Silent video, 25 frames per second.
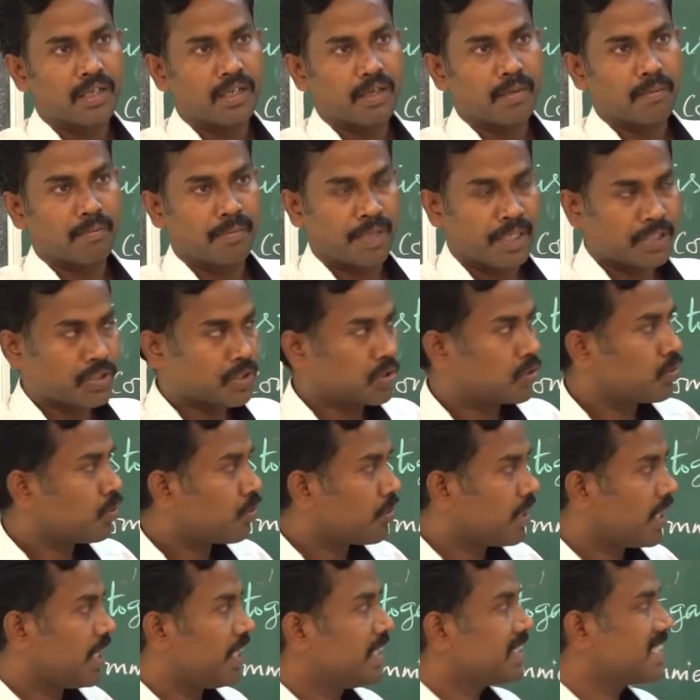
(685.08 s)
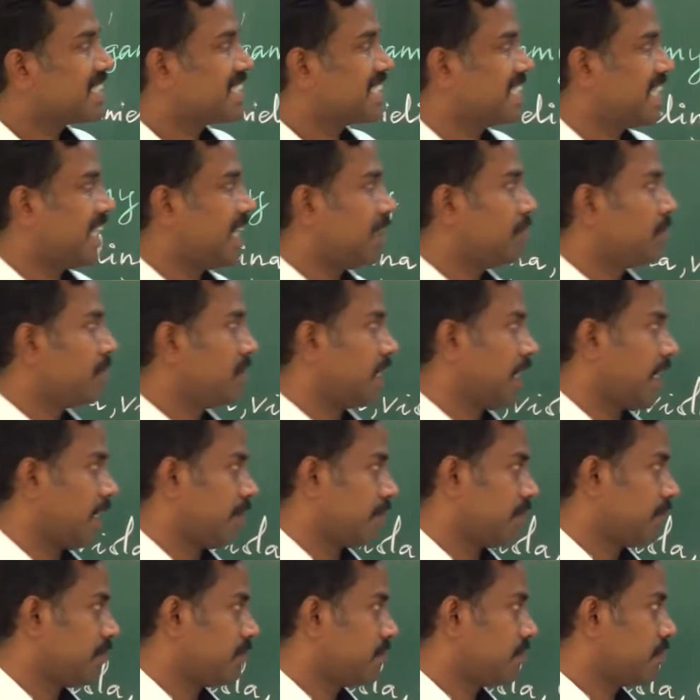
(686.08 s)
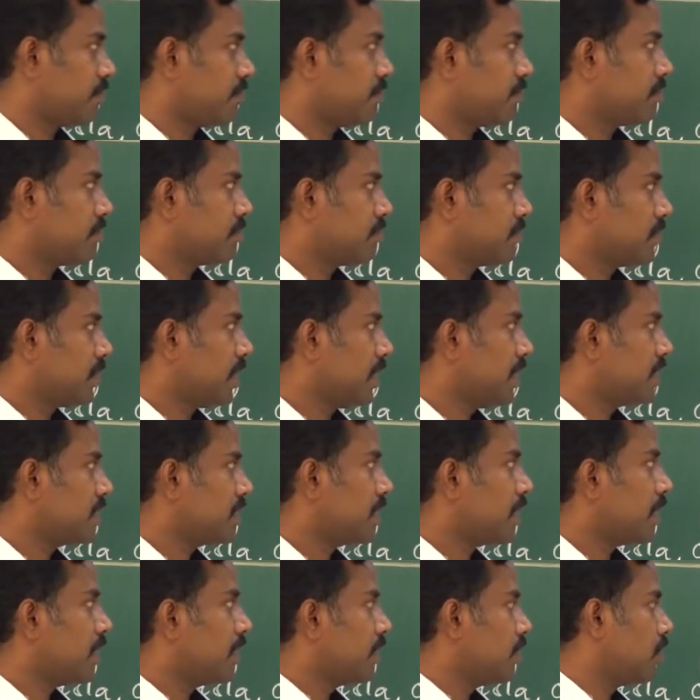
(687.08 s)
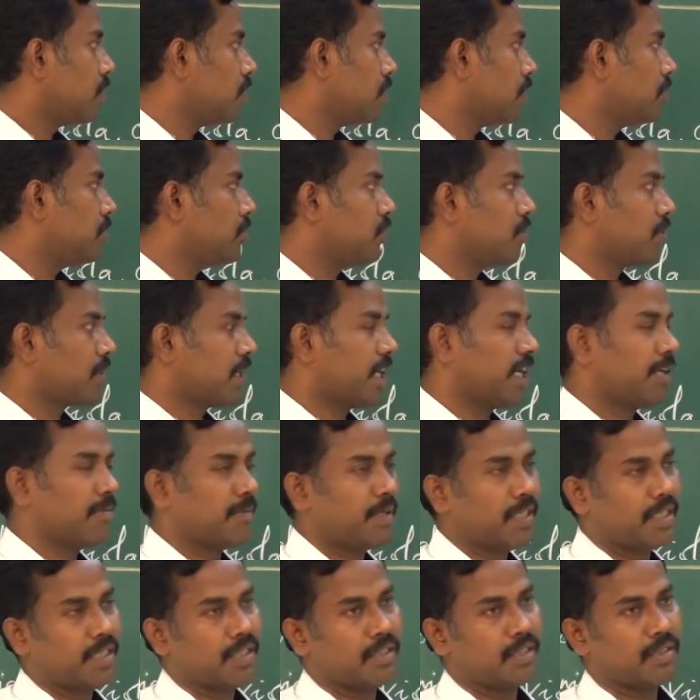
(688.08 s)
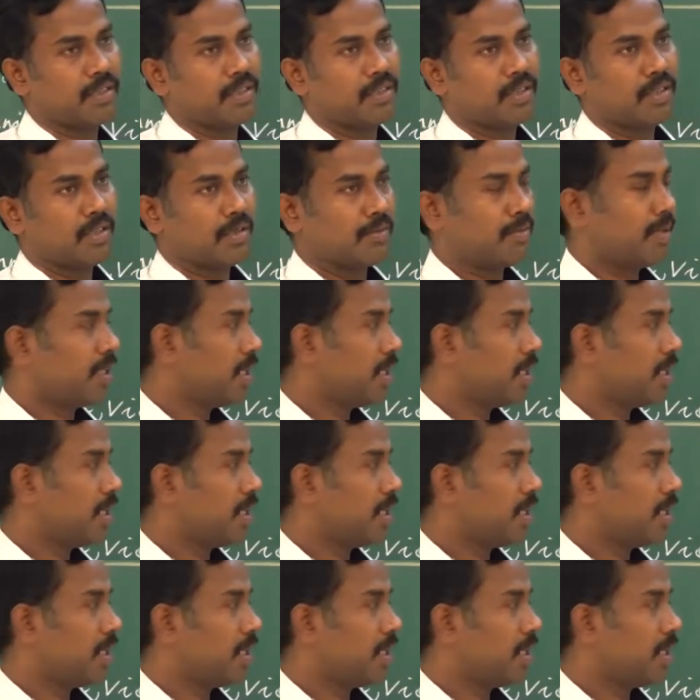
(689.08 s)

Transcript: mature the same time. That is called homogamy.